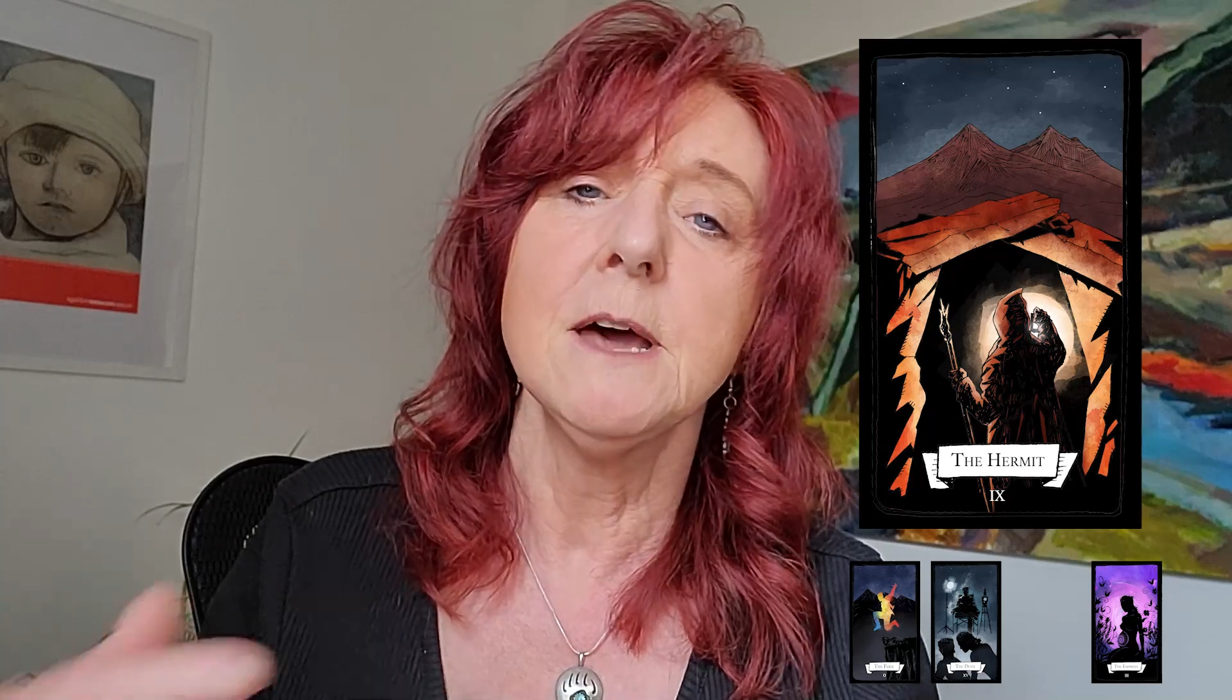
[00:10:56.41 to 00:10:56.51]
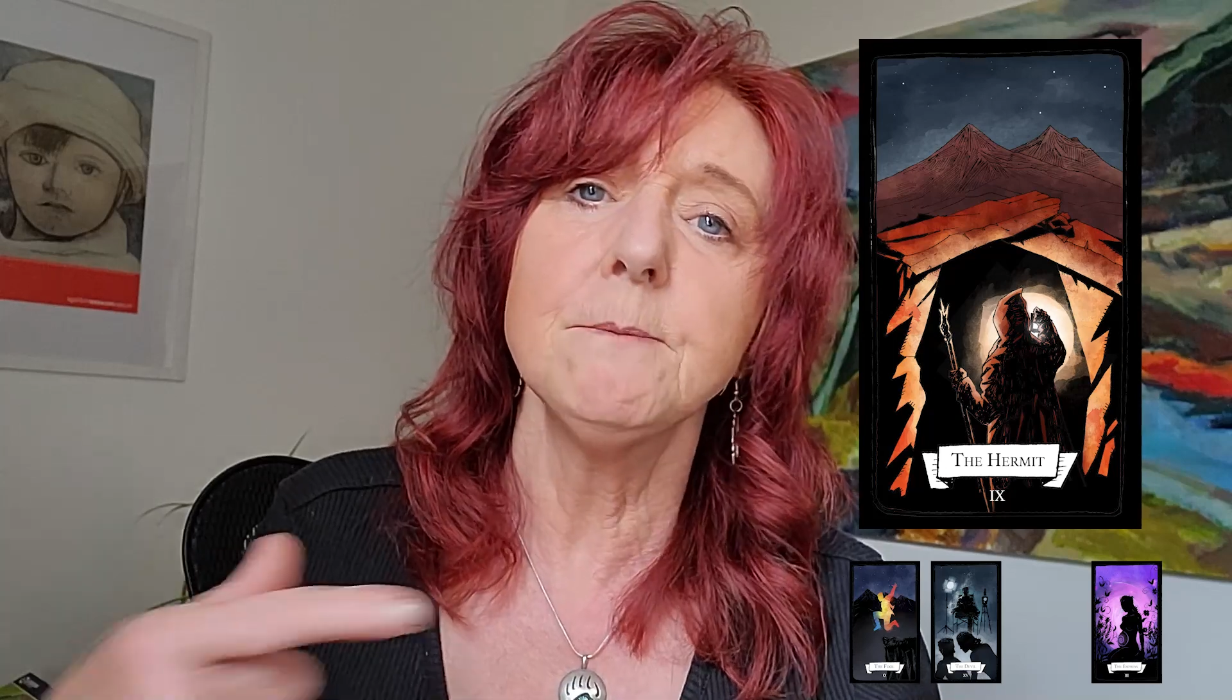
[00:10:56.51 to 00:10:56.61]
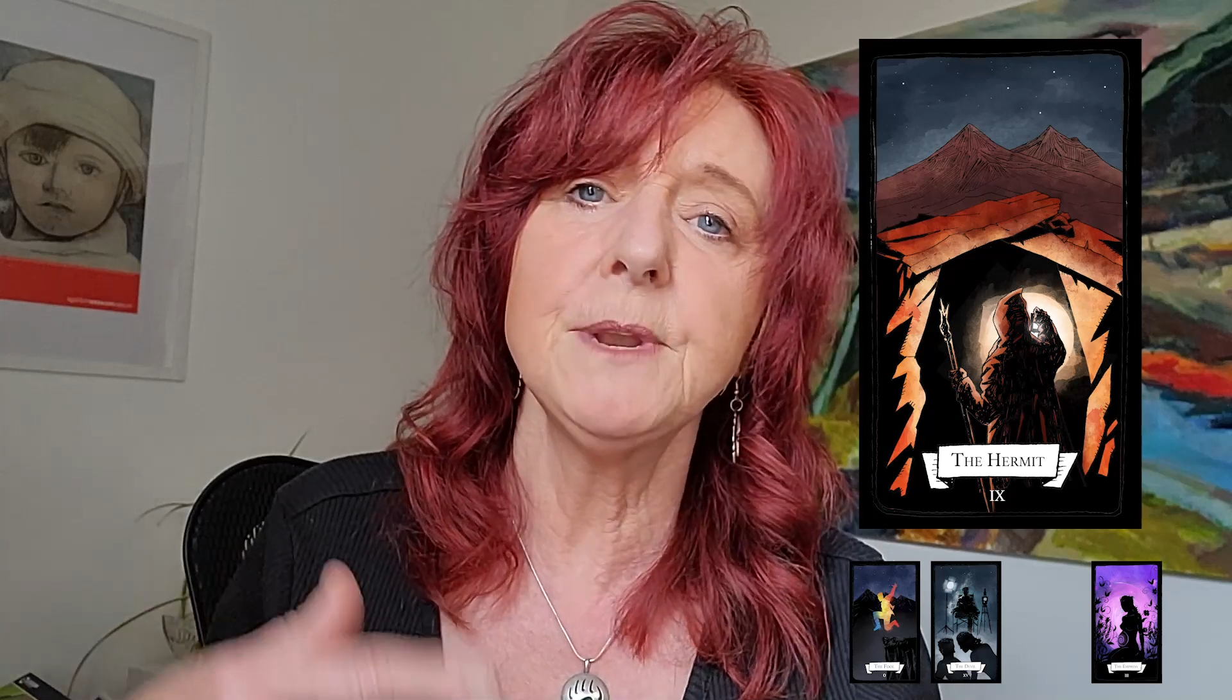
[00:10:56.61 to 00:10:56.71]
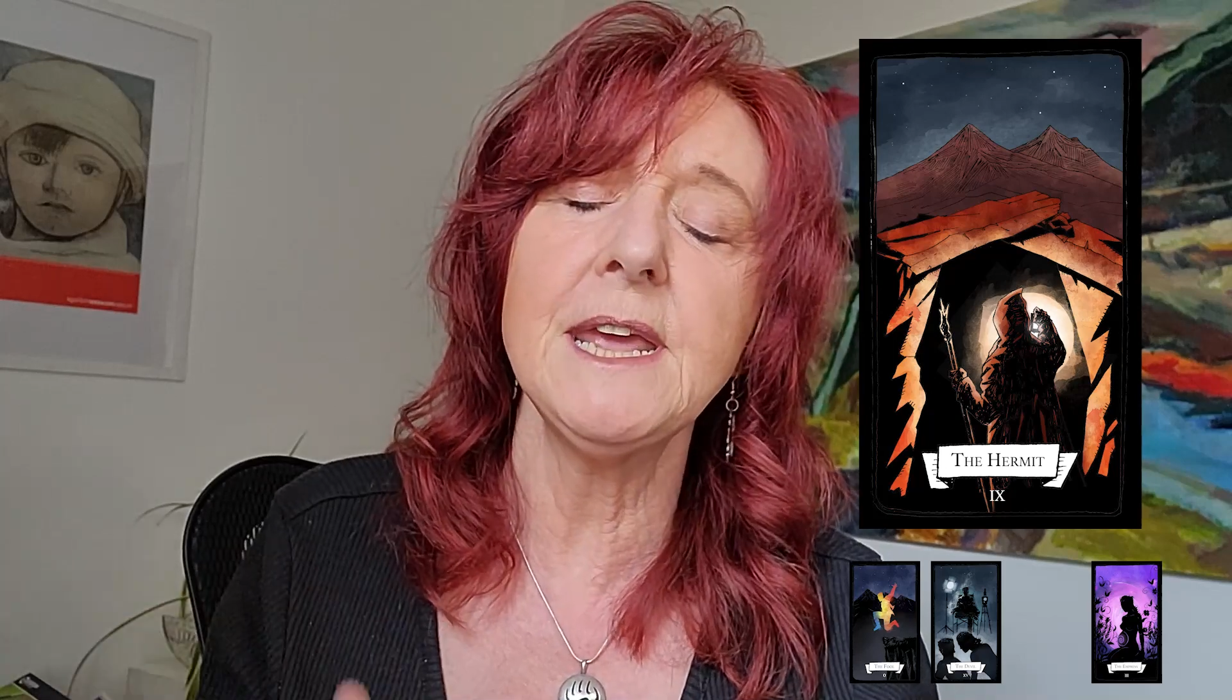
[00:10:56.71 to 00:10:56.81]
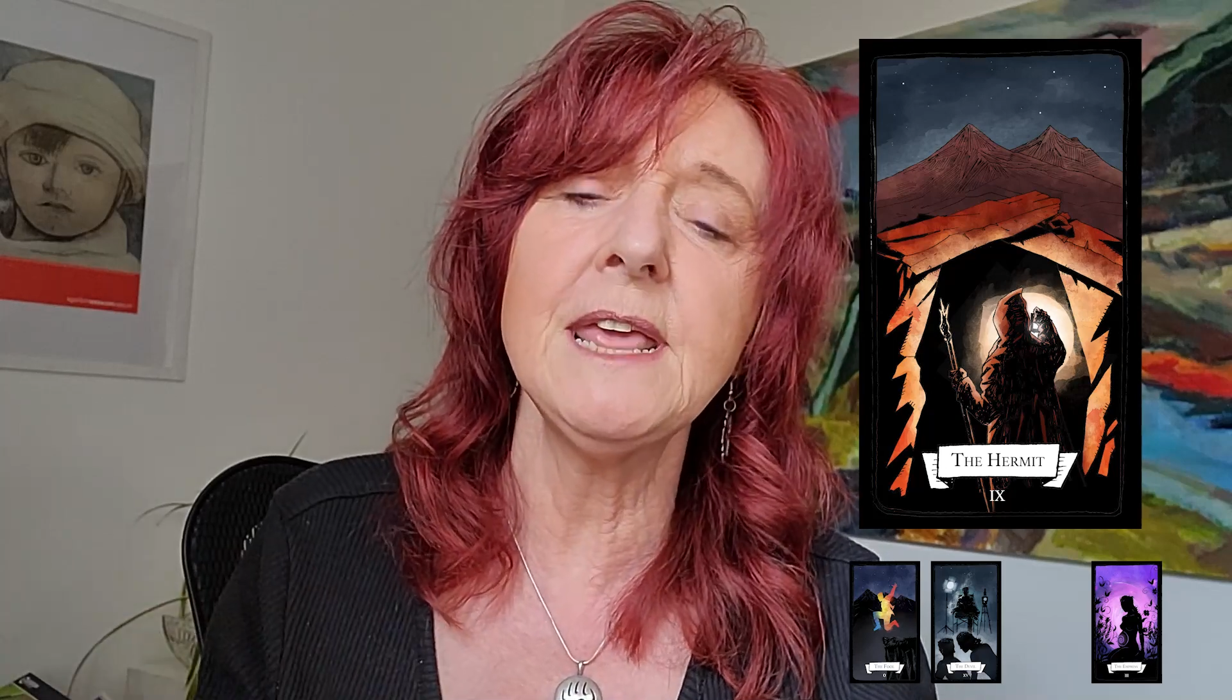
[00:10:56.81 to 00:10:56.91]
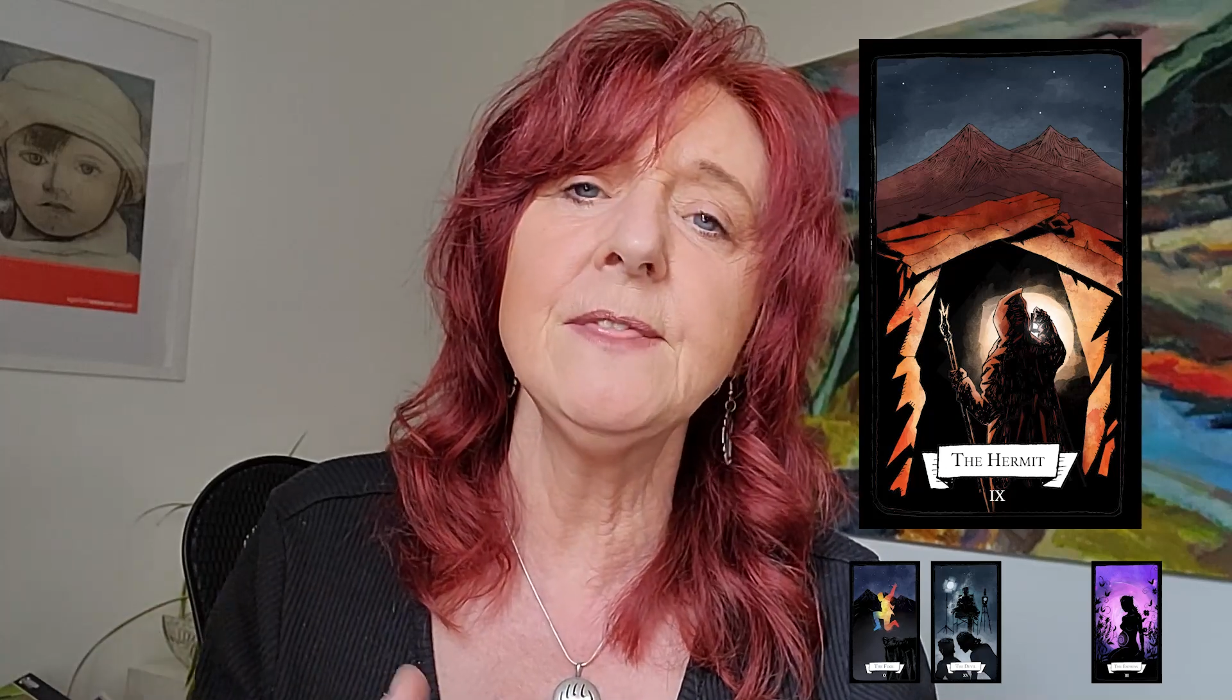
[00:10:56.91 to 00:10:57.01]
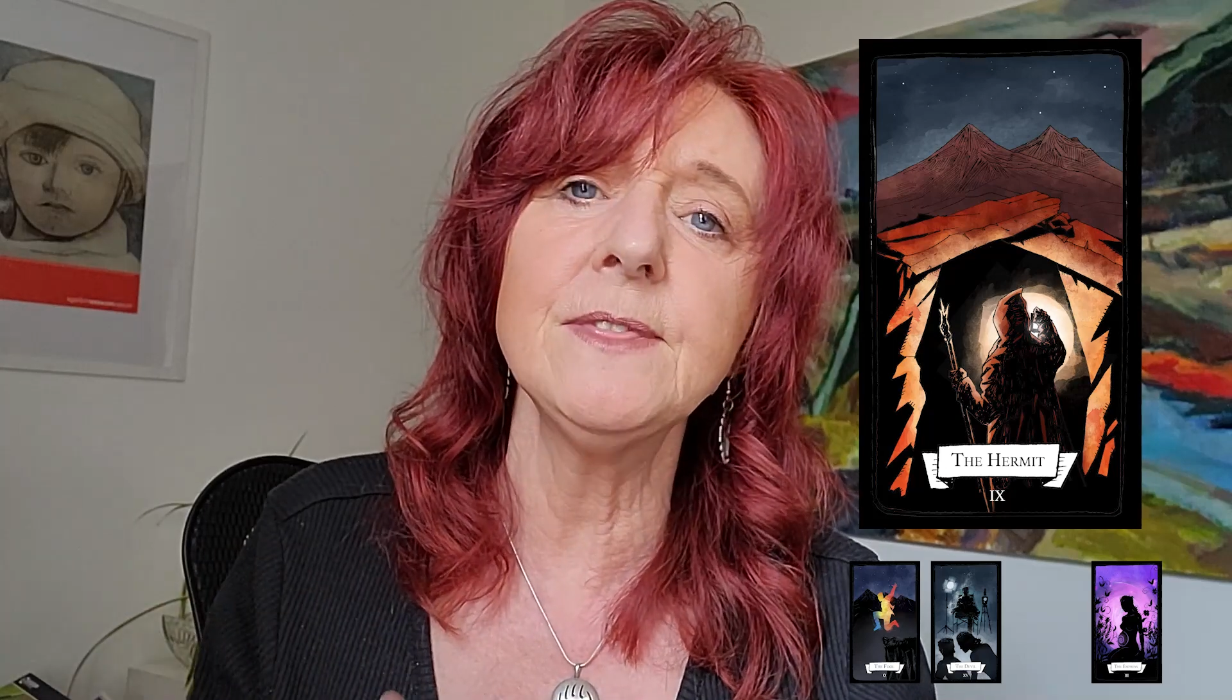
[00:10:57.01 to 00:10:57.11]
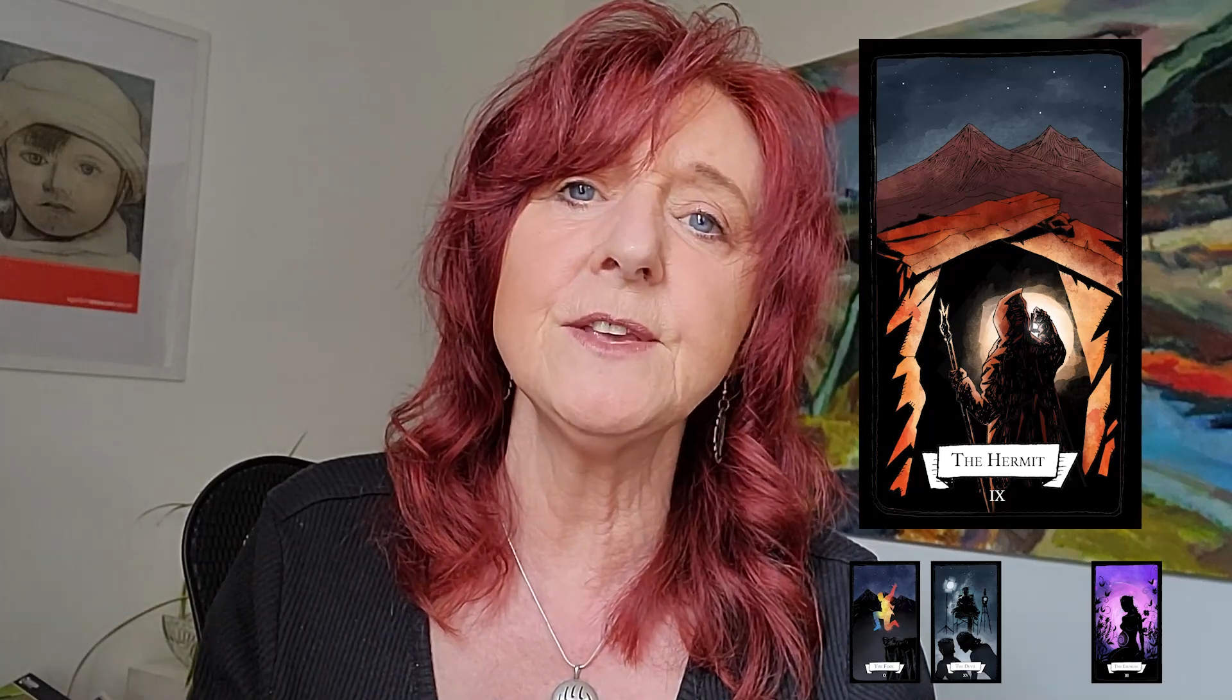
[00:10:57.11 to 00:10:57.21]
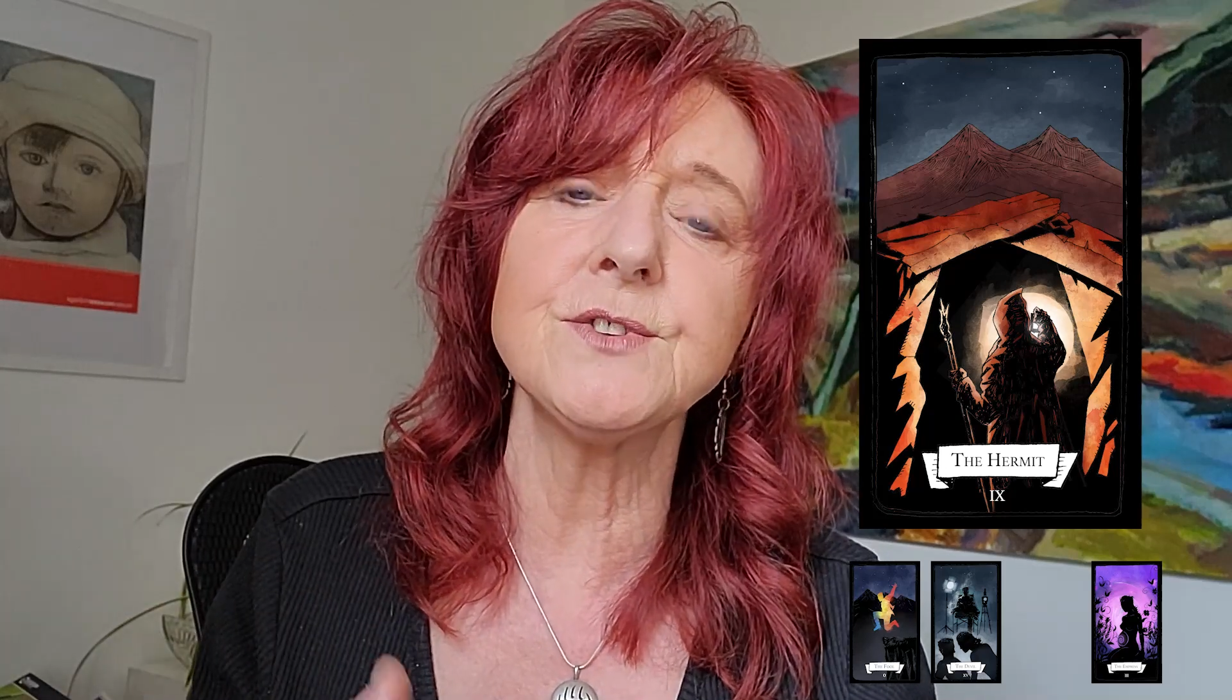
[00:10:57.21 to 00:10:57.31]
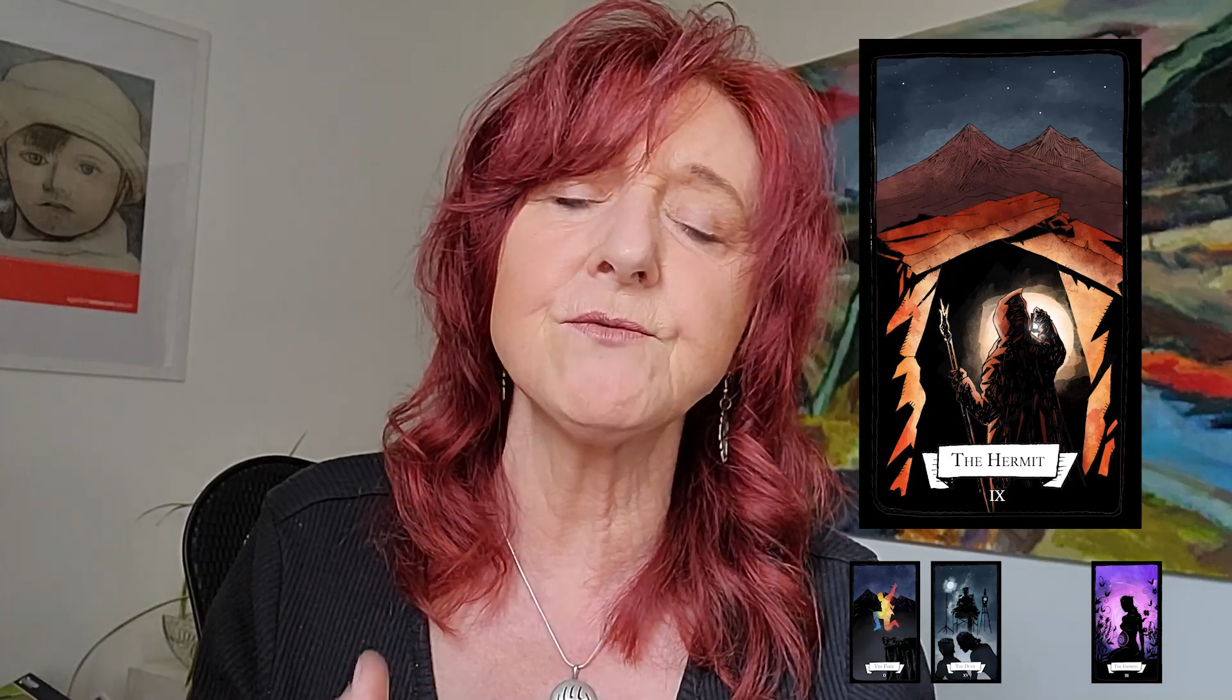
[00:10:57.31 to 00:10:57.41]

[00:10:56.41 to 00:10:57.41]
but in this